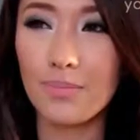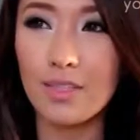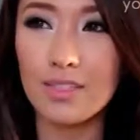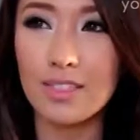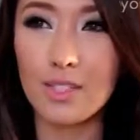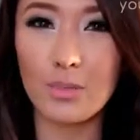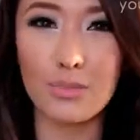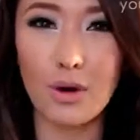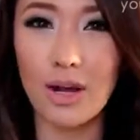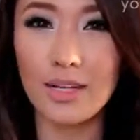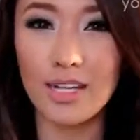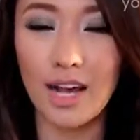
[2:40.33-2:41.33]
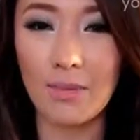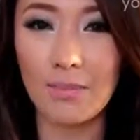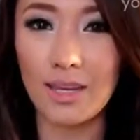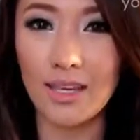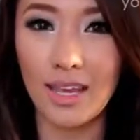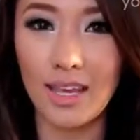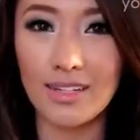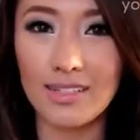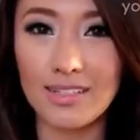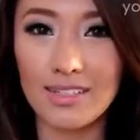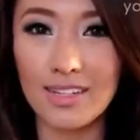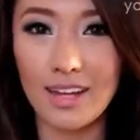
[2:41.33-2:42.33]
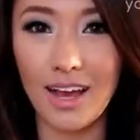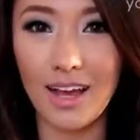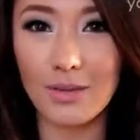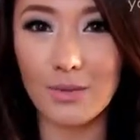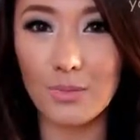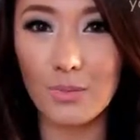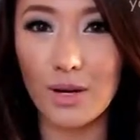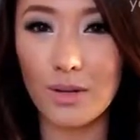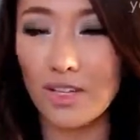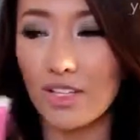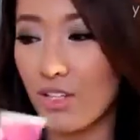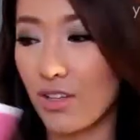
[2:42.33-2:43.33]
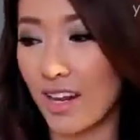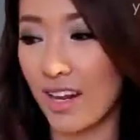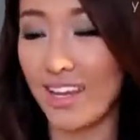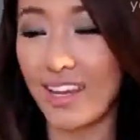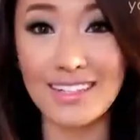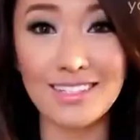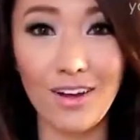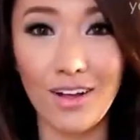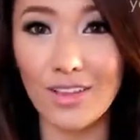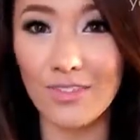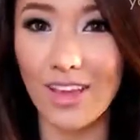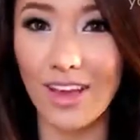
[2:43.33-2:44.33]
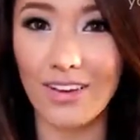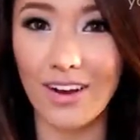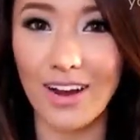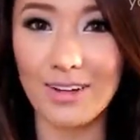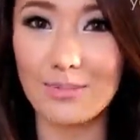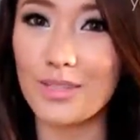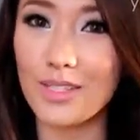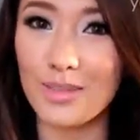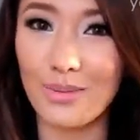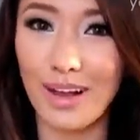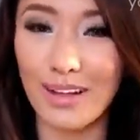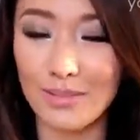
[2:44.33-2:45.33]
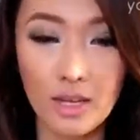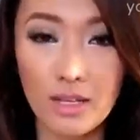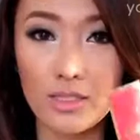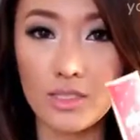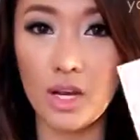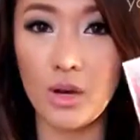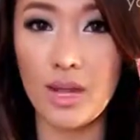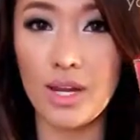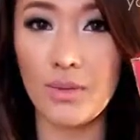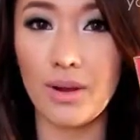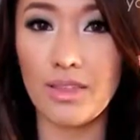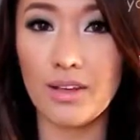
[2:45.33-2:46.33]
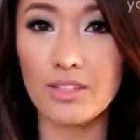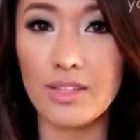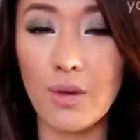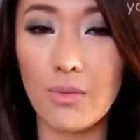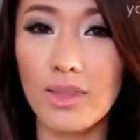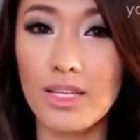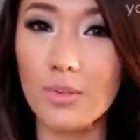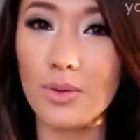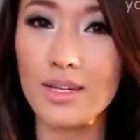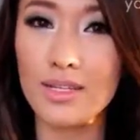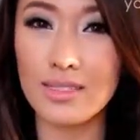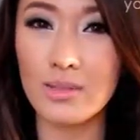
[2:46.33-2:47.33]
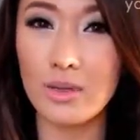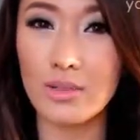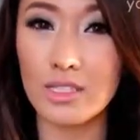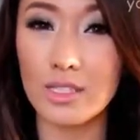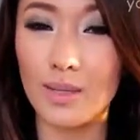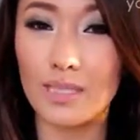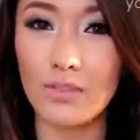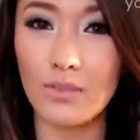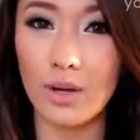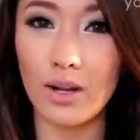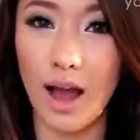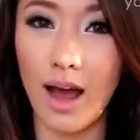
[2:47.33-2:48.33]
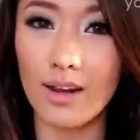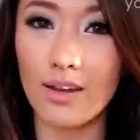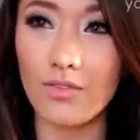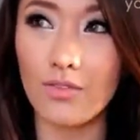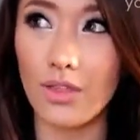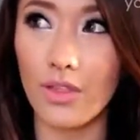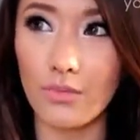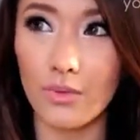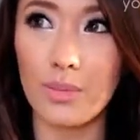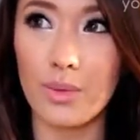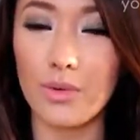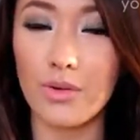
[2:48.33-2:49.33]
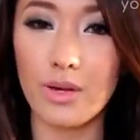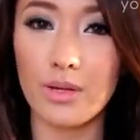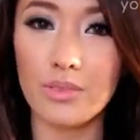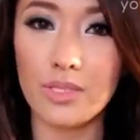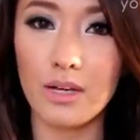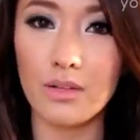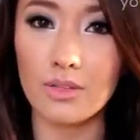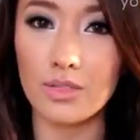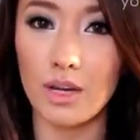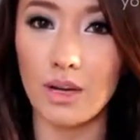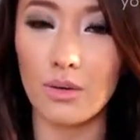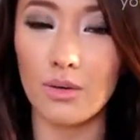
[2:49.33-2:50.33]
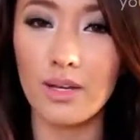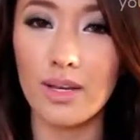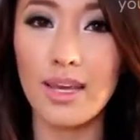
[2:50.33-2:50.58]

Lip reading: it's such a broad topic and I want to make sure that I can get to all of the other items as well. So anyway, there's that one. This one is the most expensive one out of the three BB creams though, so